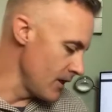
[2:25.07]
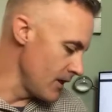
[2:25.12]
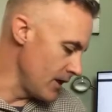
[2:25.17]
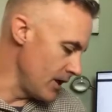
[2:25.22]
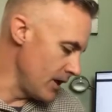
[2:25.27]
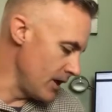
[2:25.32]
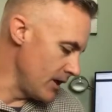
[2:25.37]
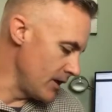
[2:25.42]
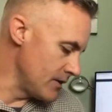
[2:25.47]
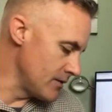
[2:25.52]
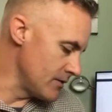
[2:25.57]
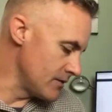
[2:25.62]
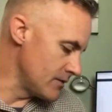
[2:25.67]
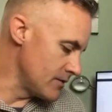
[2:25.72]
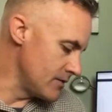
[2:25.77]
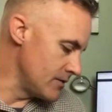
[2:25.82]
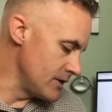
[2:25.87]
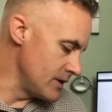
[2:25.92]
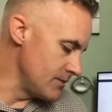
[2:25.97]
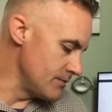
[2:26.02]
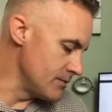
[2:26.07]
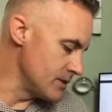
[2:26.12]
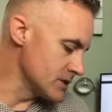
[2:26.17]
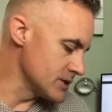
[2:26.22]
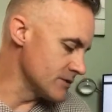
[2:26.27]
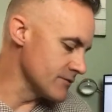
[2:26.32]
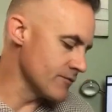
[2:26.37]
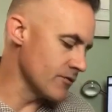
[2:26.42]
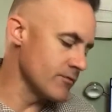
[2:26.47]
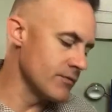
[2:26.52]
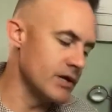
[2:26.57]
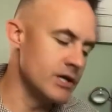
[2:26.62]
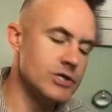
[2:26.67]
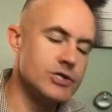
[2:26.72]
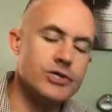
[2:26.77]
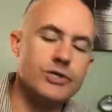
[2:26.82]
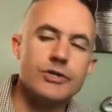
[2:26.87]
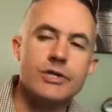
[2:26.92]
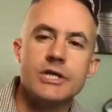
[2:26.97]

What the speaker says: and the misinformation,